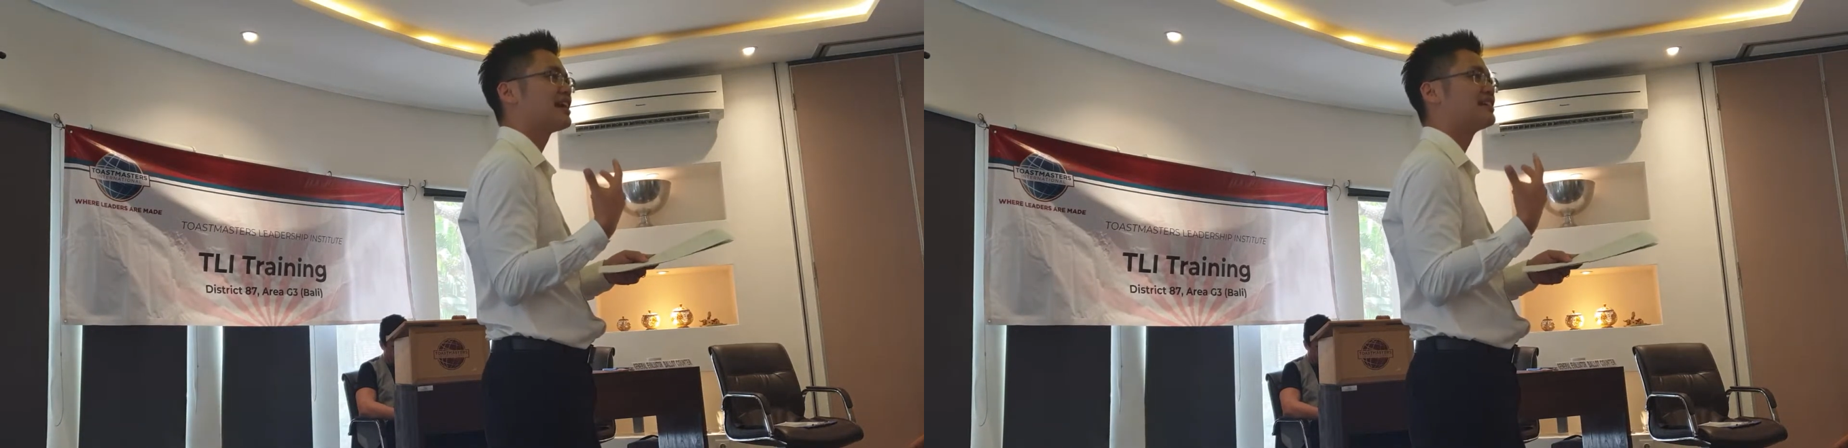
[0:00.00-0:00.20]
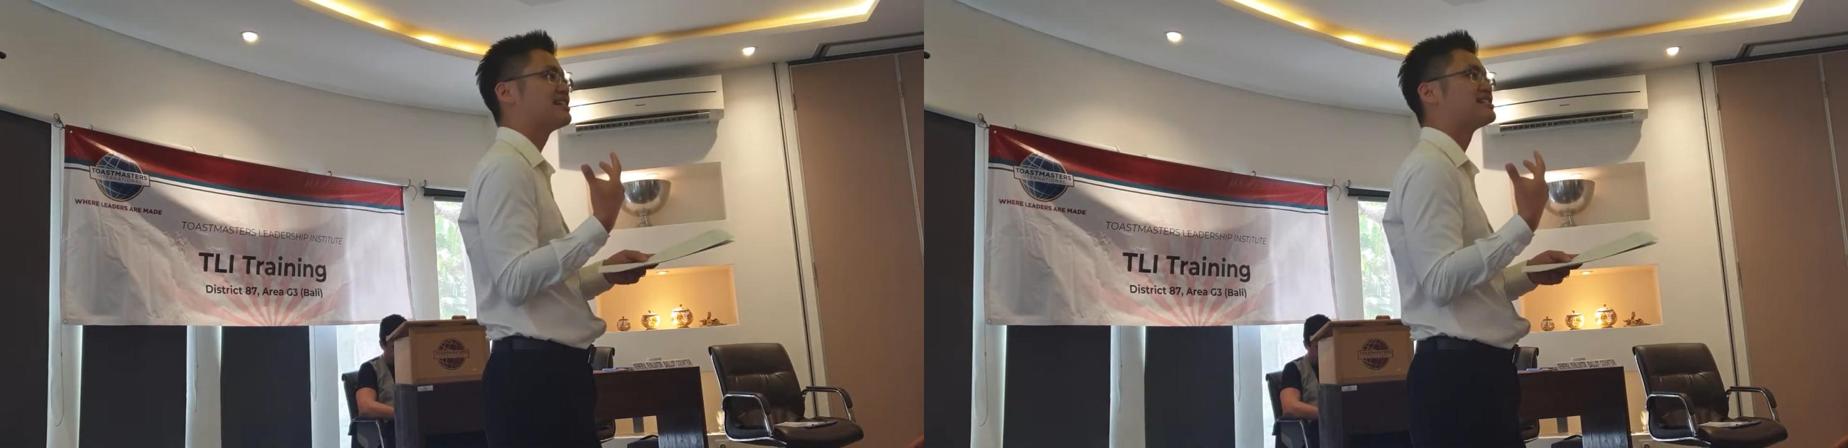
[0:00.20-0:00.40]

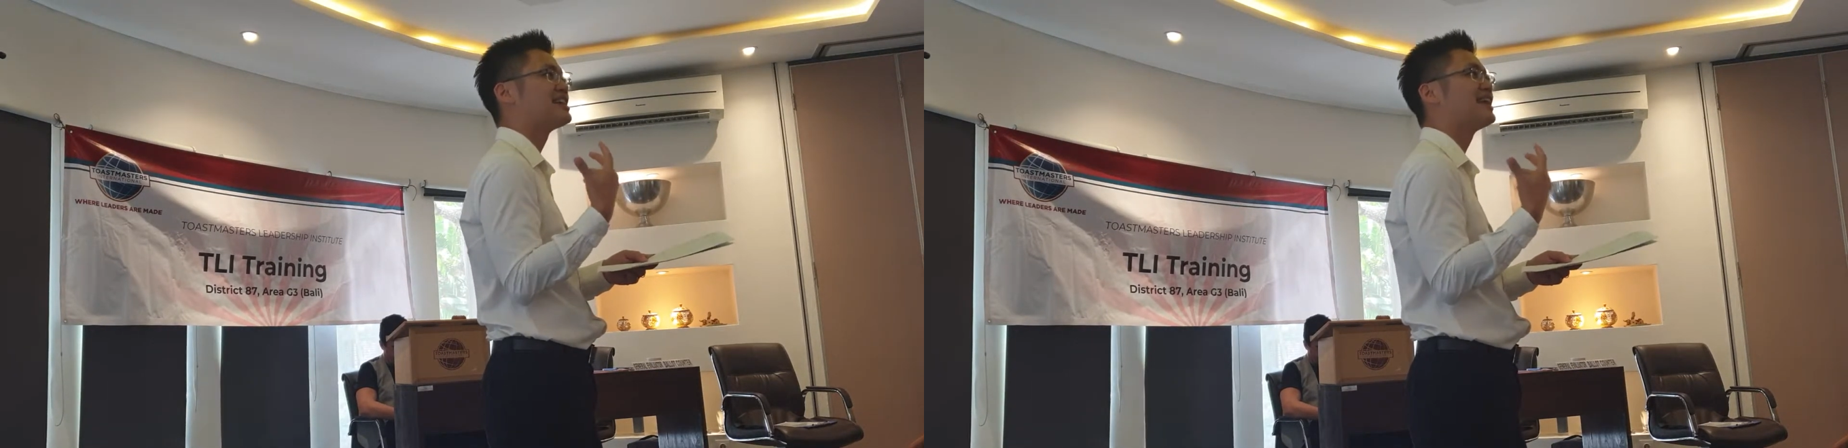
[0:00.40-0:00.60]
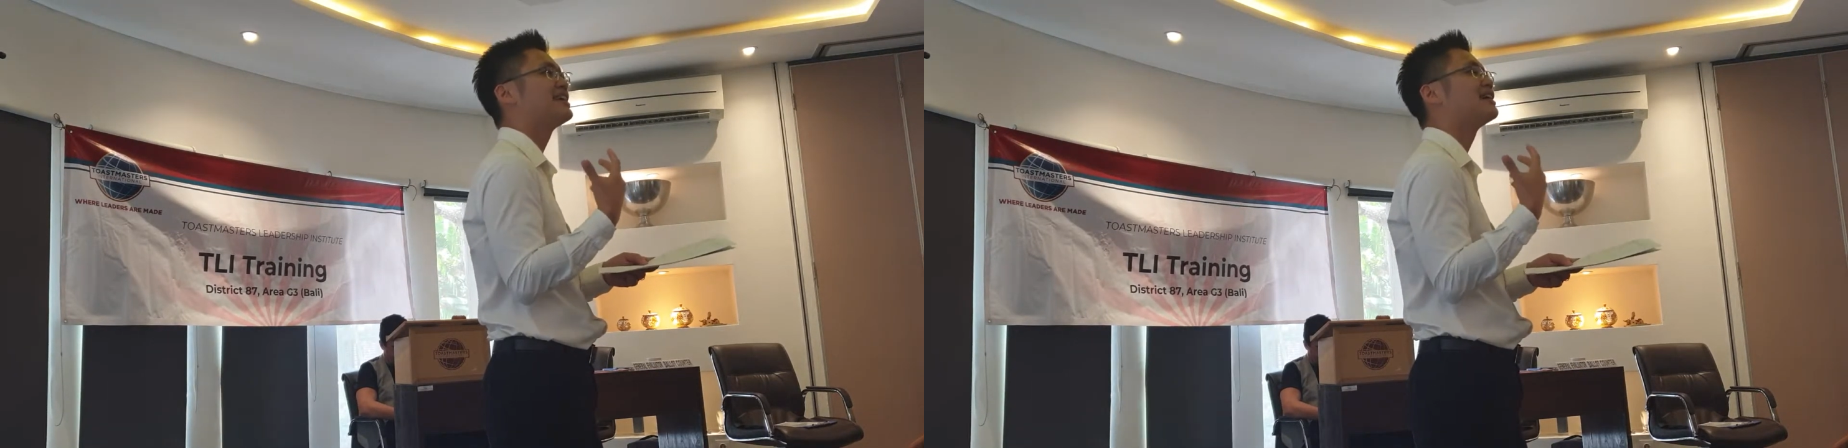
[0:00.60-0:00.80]
I think it's
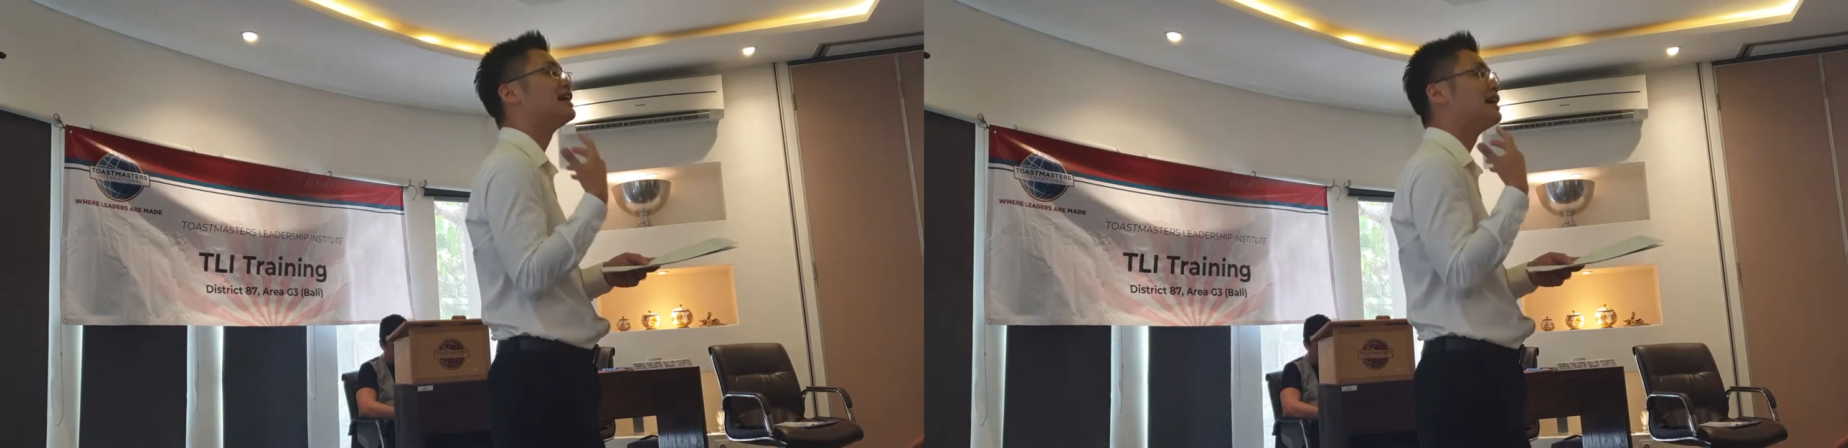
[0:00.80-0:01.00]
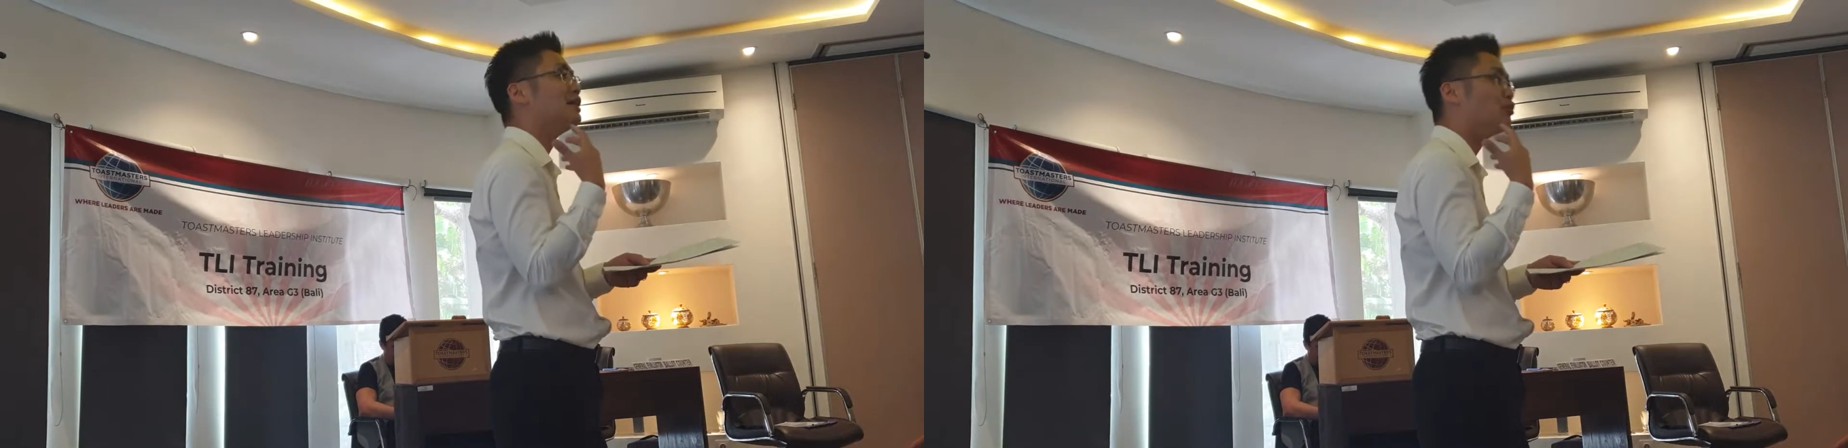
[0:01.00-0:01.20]
taking
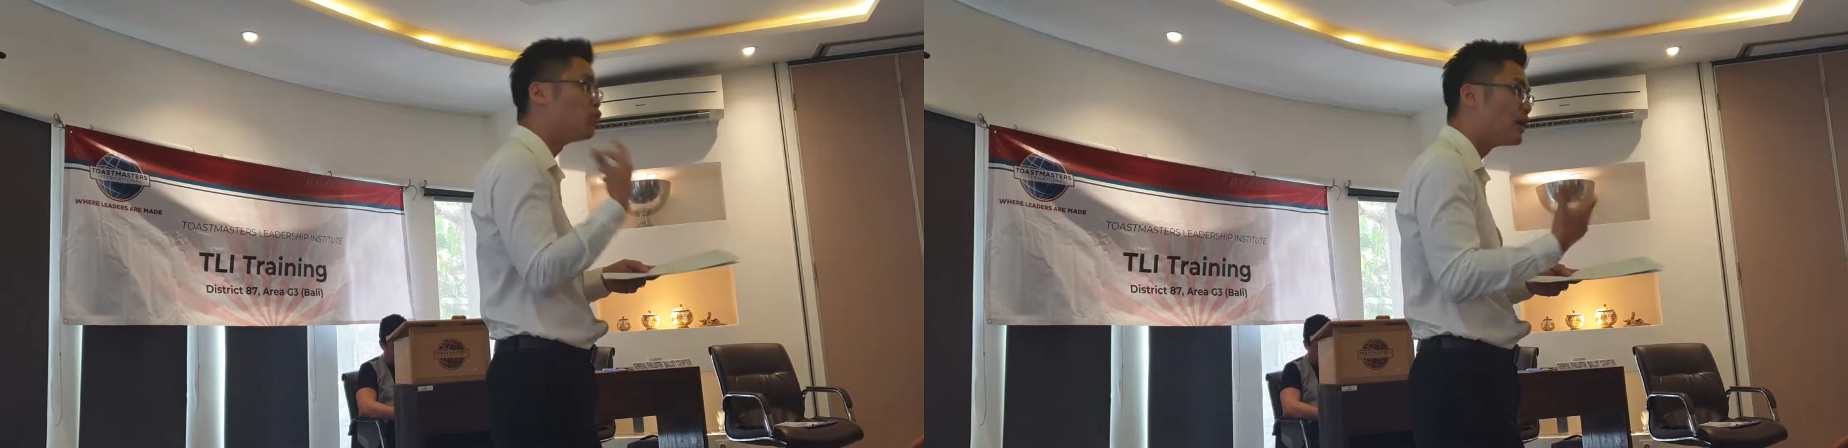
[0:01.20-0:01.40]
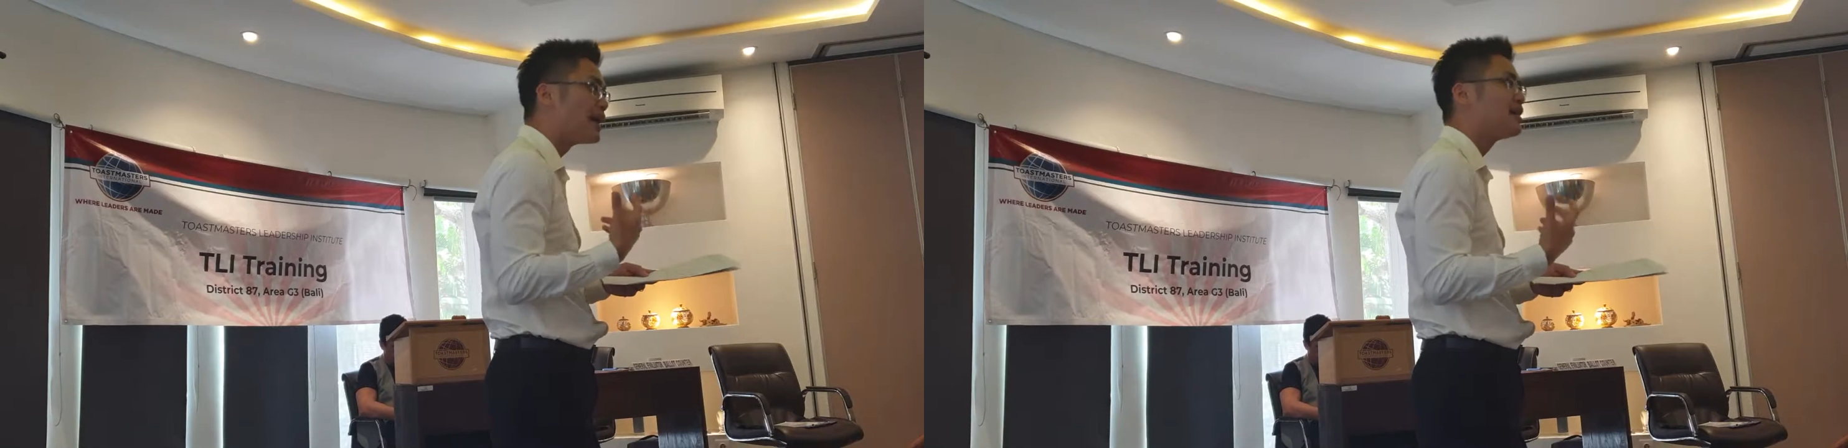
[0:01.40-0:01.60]

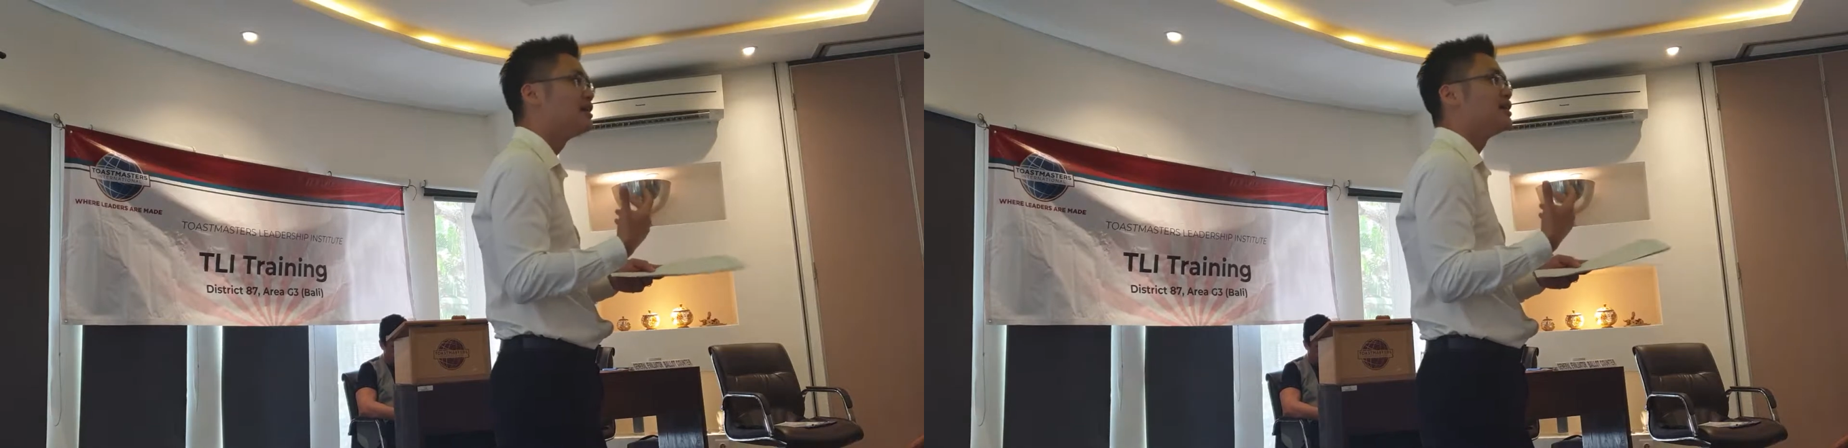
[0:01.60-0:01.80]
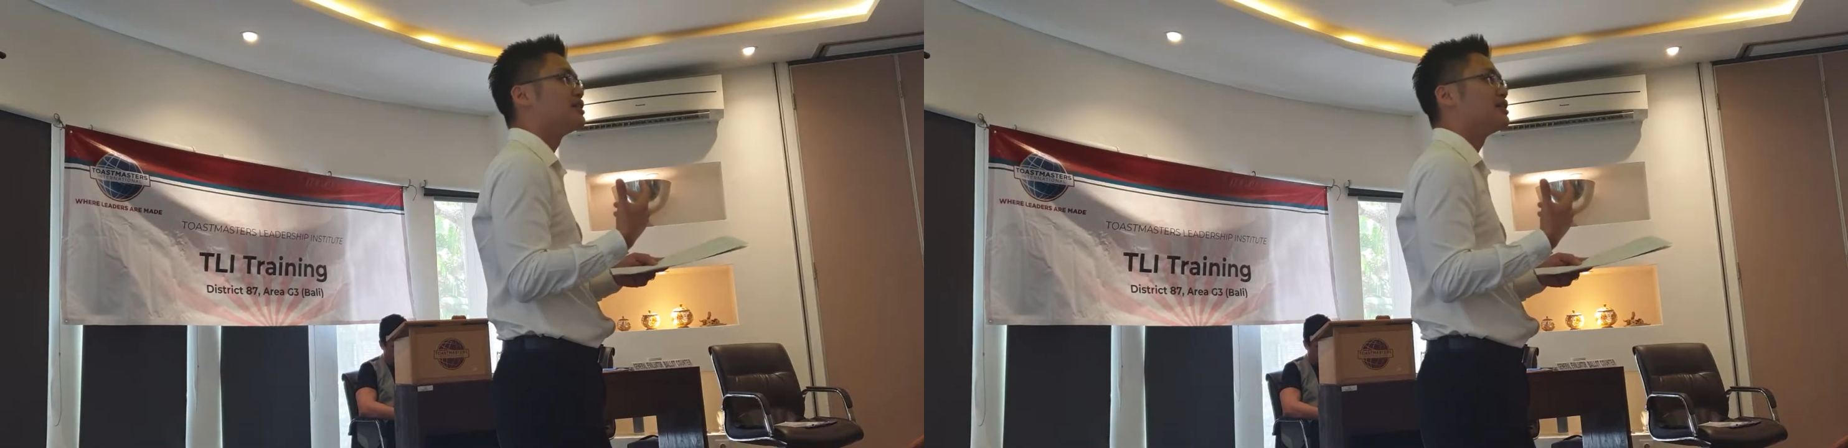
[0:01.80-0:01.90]
away